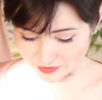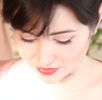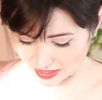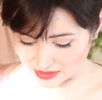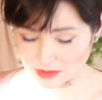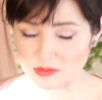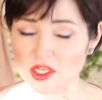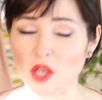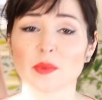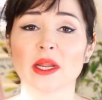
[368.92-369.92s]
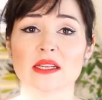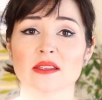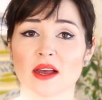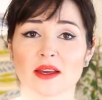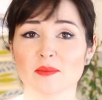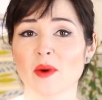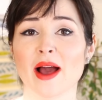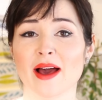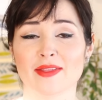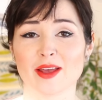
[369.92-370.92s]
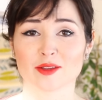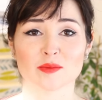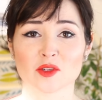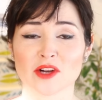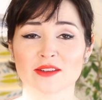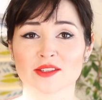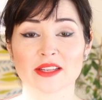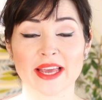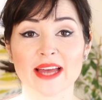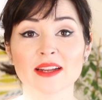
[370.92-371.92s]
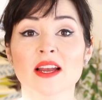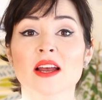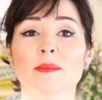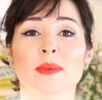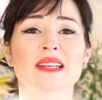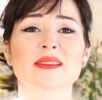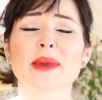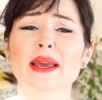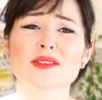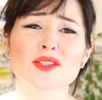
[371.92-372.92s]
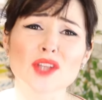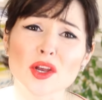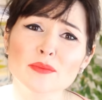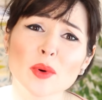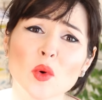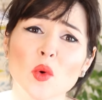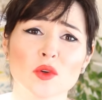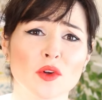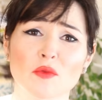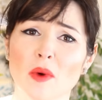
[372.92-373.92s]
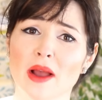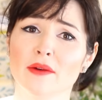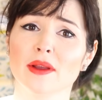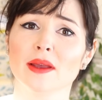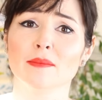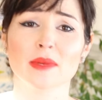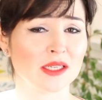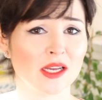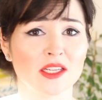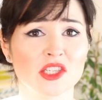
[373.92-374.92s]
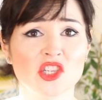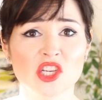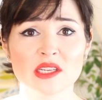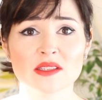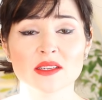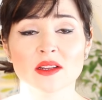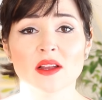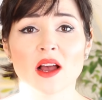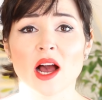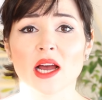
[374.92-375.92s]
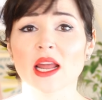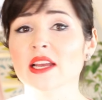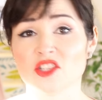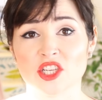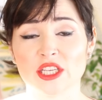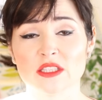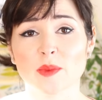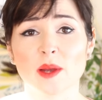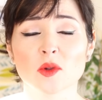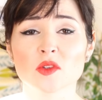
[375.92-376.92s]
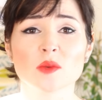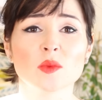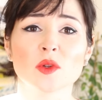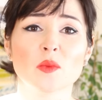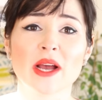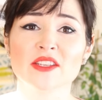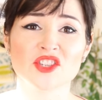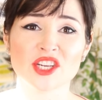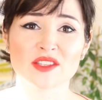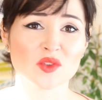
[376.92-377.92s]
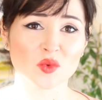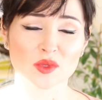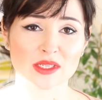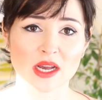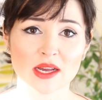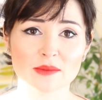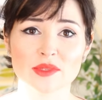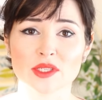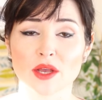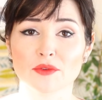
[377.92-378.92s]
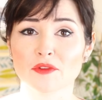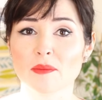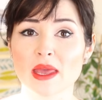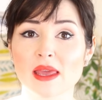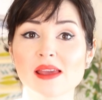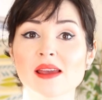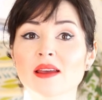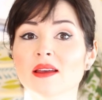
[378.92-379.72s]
love these. I'm so pleased that I can wear the Ultimate Trousers again, because I'm getting so bored of wearing maternity jeans. I like jeans, but I'm not someone who wears jeans all the time, so for me,